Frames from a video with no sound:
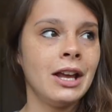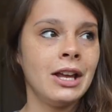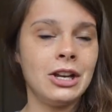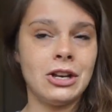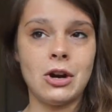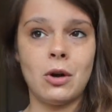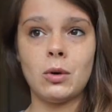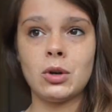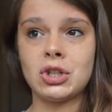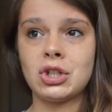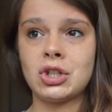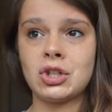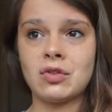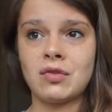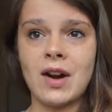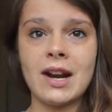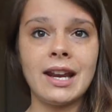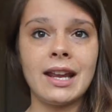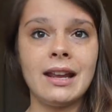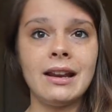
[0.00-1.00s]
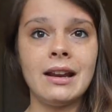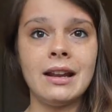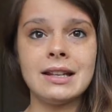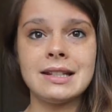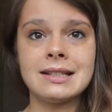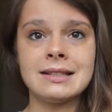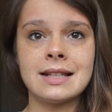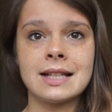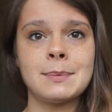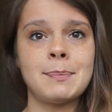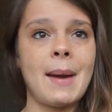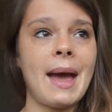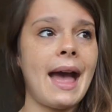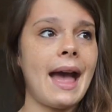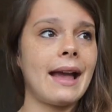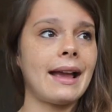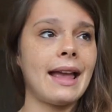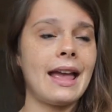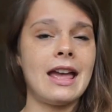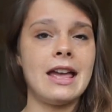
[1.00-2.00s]
you know, shredded
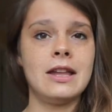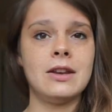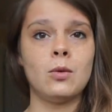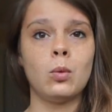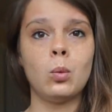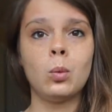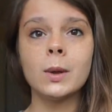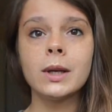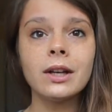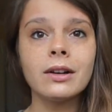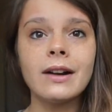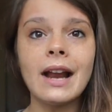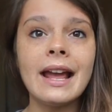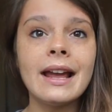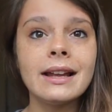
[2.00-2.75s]
six-pack and weird